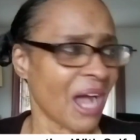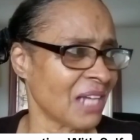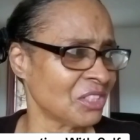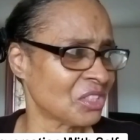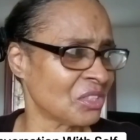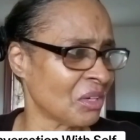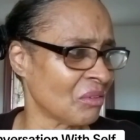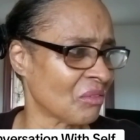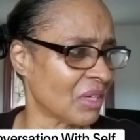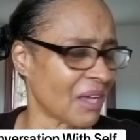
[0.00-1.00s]
I just
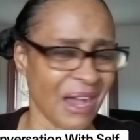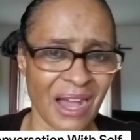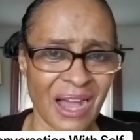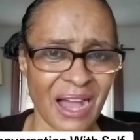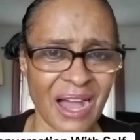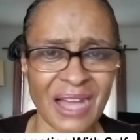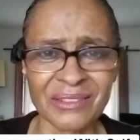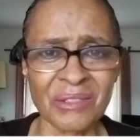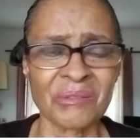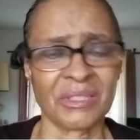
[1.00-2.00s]
know that I
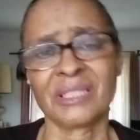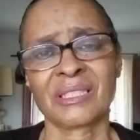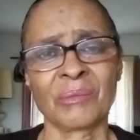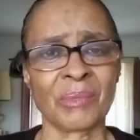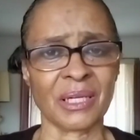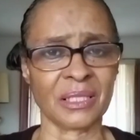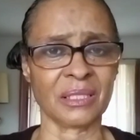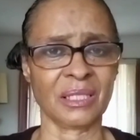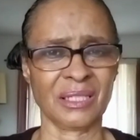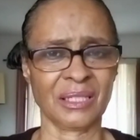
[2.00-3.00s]
don't want
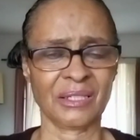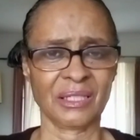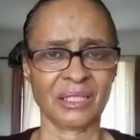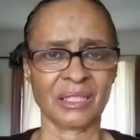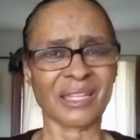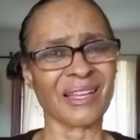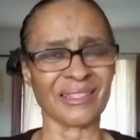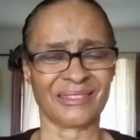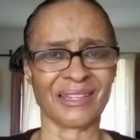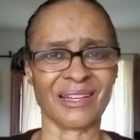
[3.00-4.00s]
somebody
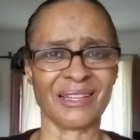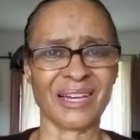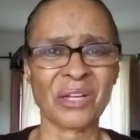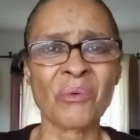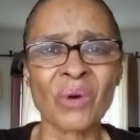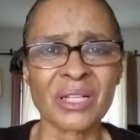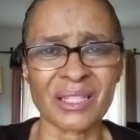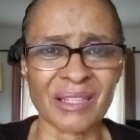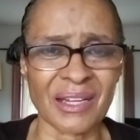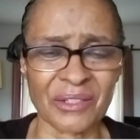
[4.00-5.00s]
like that. I don't want a
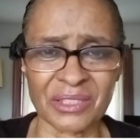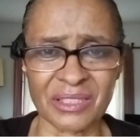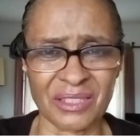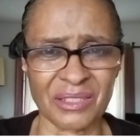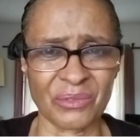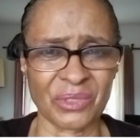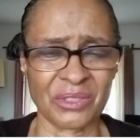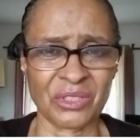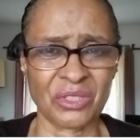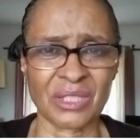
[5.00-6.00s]
liar, deceiver,
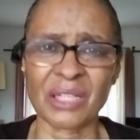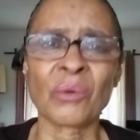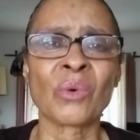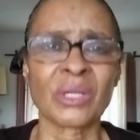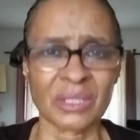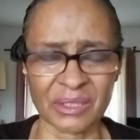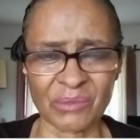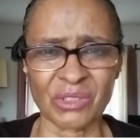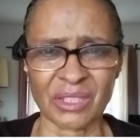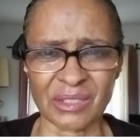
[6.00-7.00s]
and a cheat. I don't want to
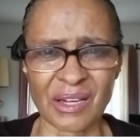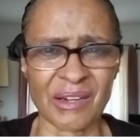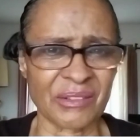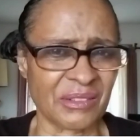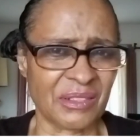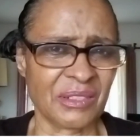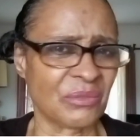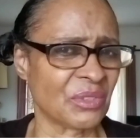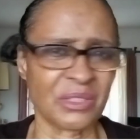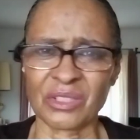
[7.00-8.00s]
live with a liar,
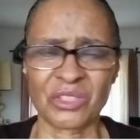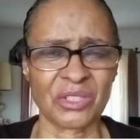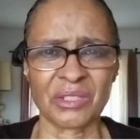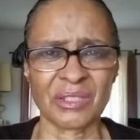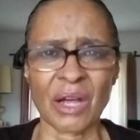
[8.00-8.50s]
deceiver, and a cheat.